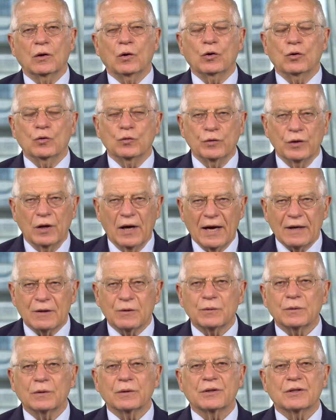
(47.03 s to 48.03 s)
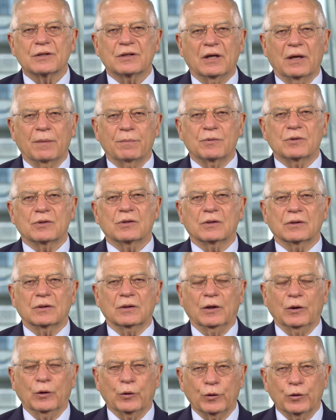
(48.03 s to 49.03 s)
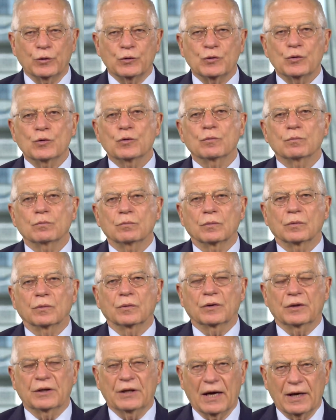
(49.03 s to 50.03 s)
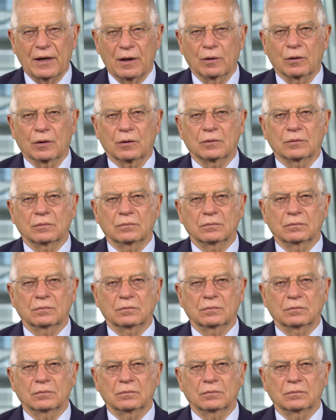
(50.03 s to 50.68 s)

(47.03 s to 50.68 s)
unilateral steps and resume dialogue.